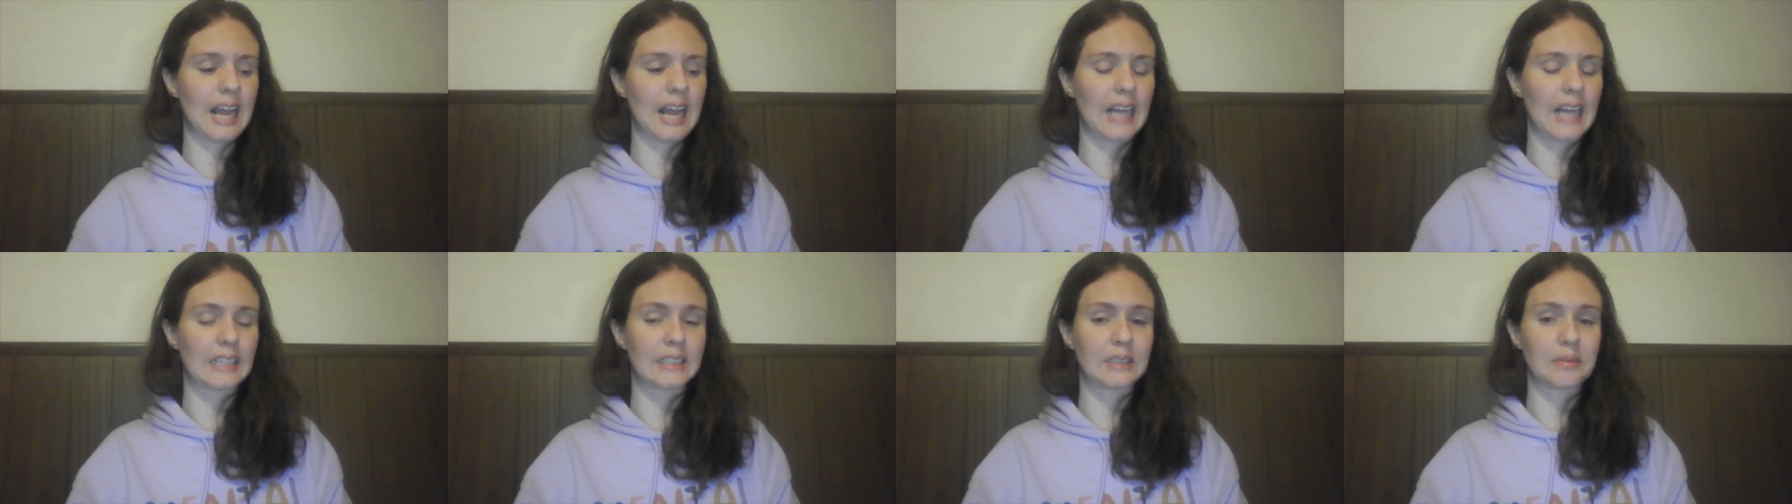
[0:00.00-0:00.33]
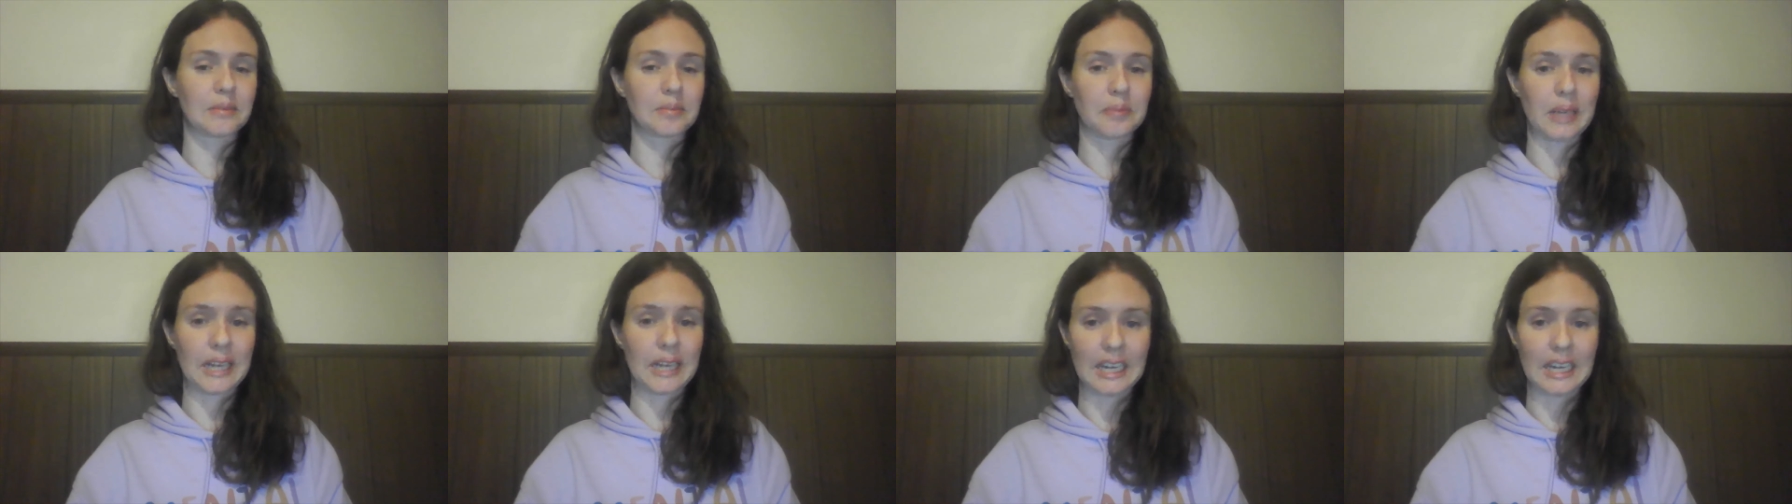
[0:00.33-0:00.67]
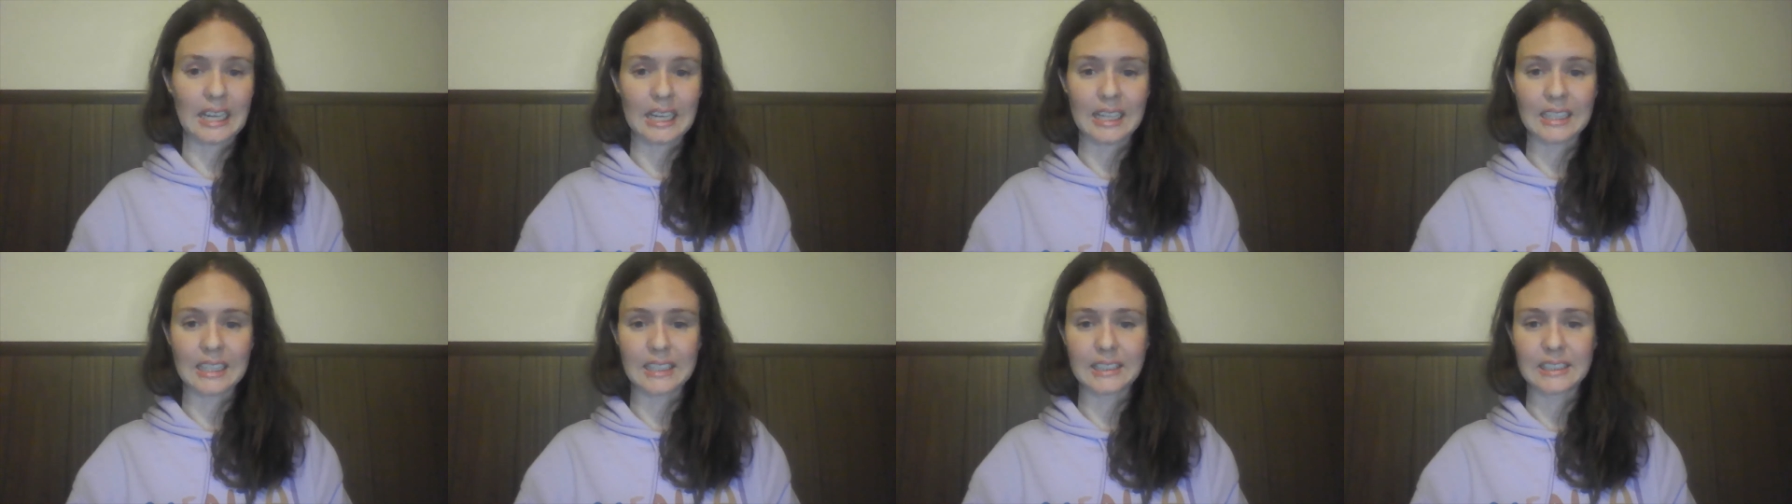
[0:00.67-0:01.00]
has
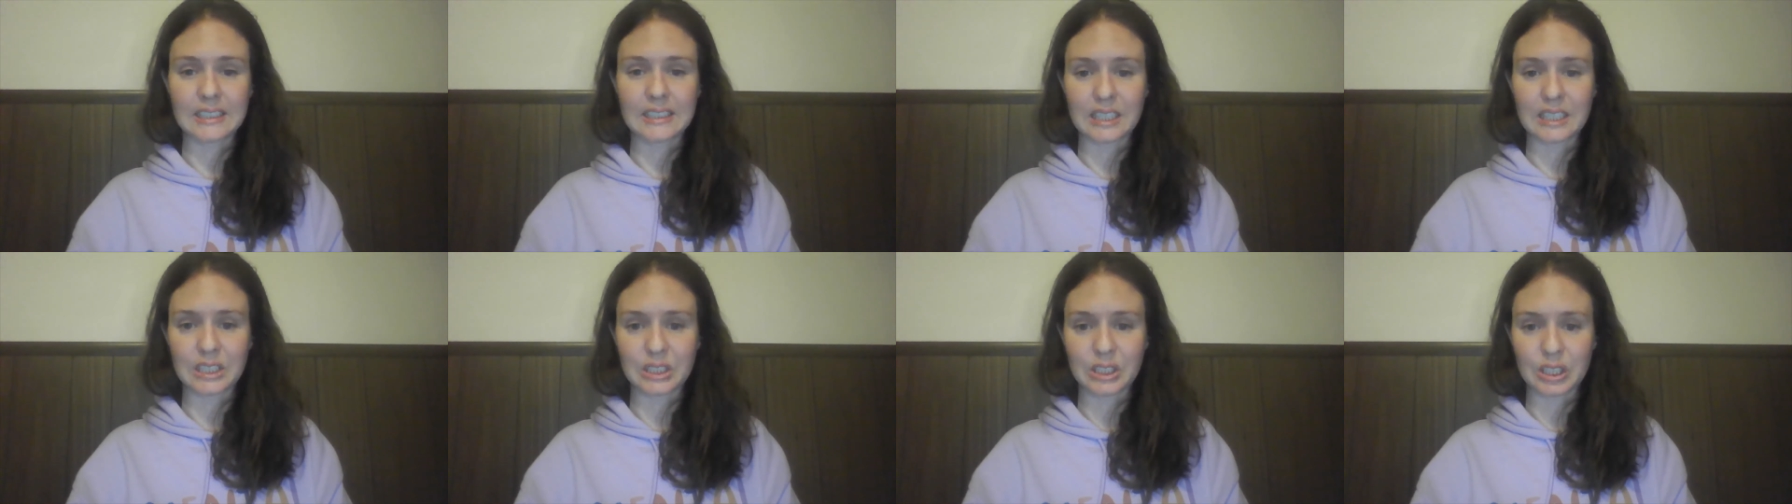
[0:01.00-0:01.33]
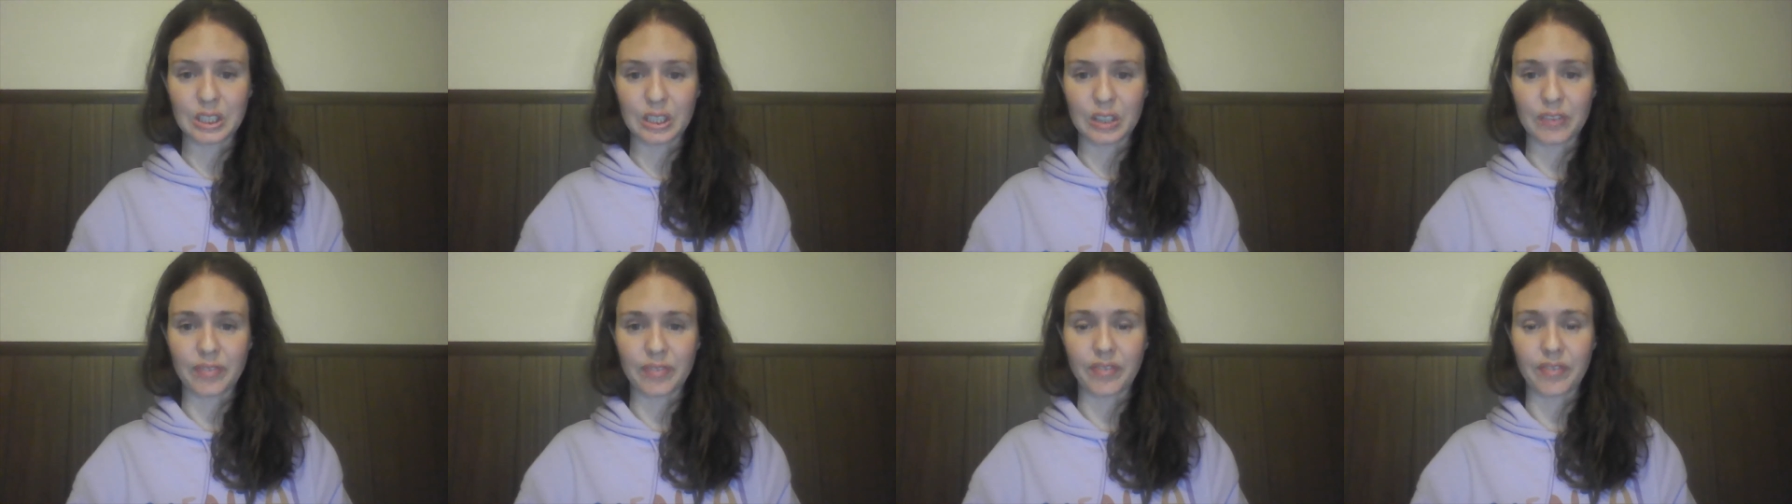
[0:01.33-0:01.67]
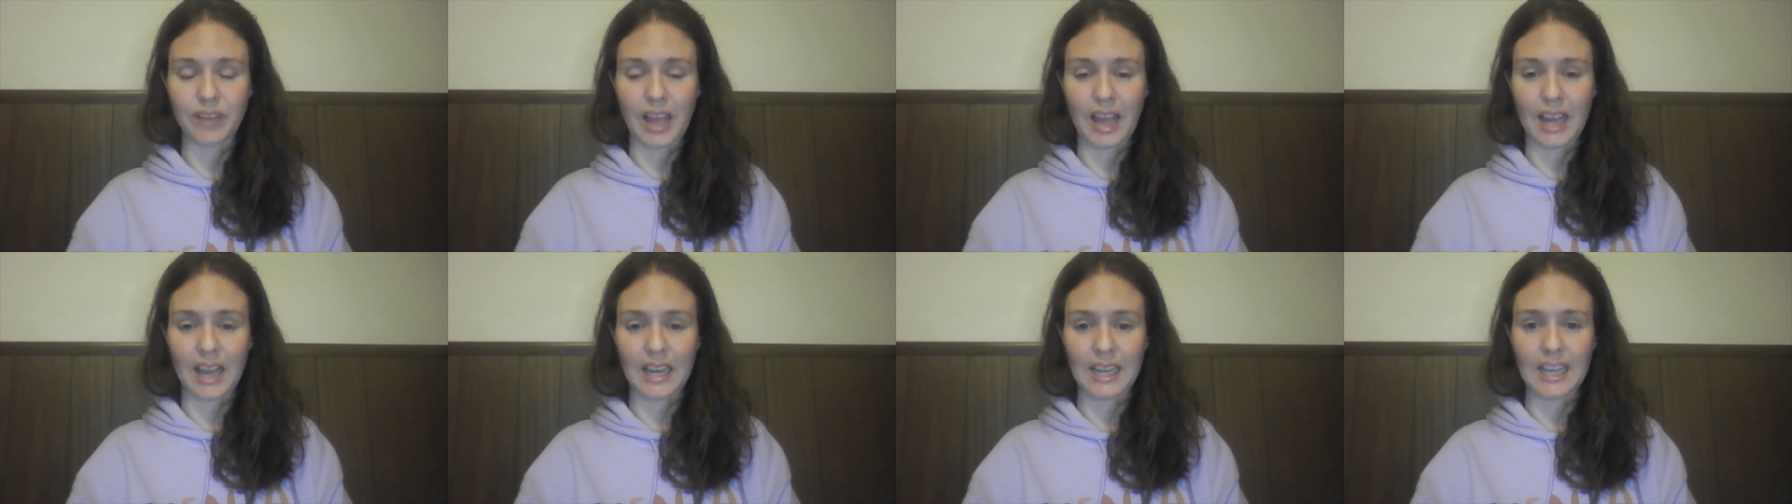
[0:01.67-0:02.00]
many essential
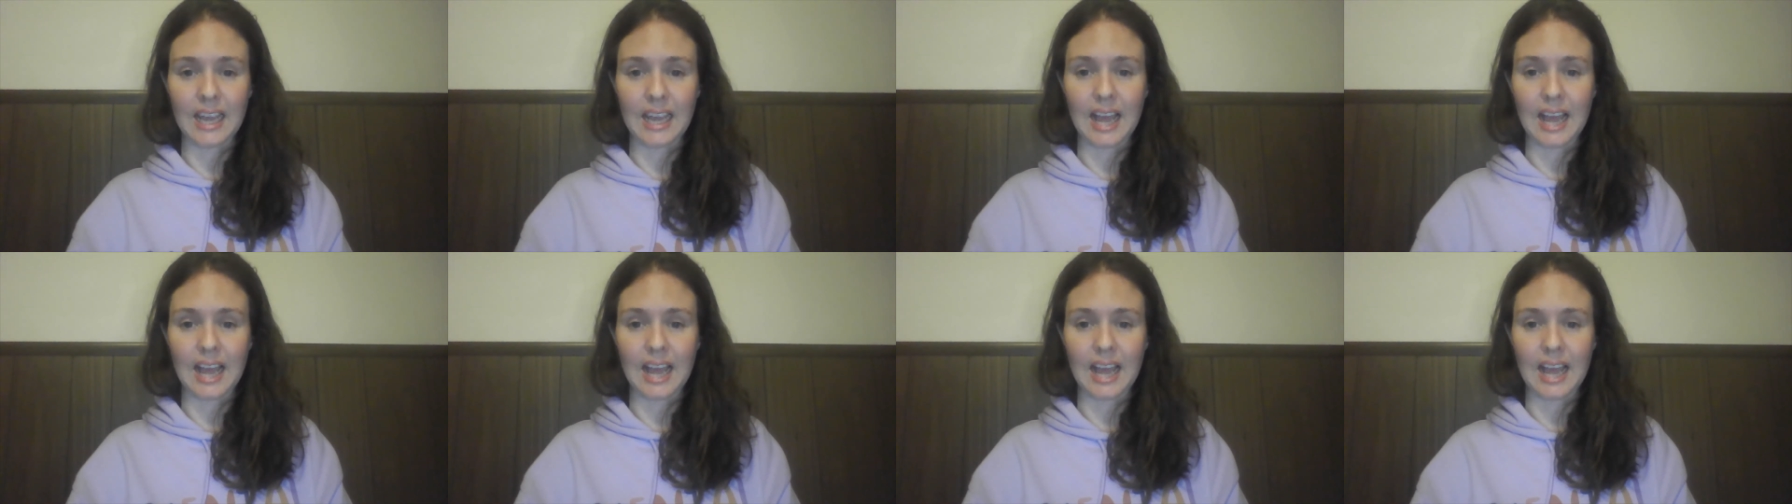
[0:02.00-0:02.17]
fatty